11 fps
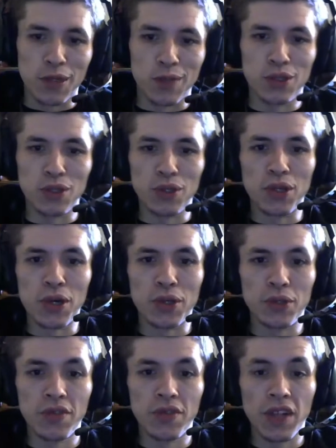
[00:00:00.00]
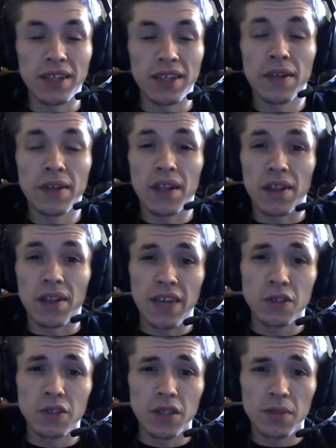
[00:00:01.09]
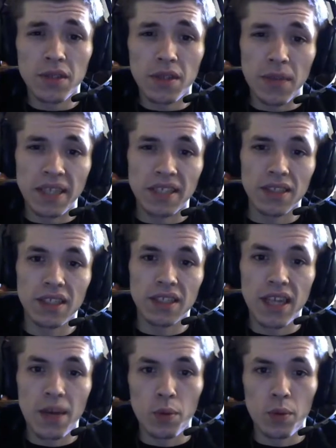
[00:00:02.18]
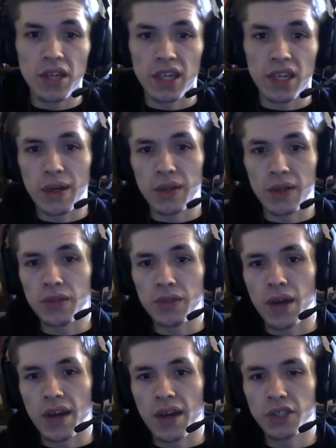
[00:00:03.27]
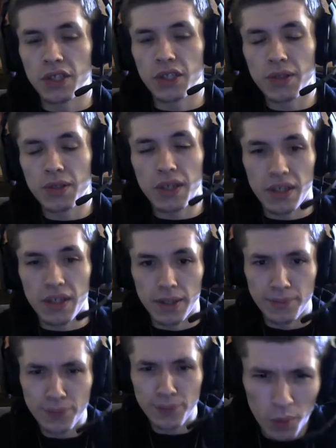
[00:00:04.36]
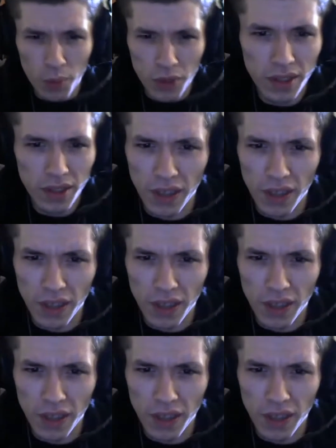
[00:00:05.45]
welcome to Goku of Light live stream. And basically today we'll be talking about Yu Hakusho. Normally, if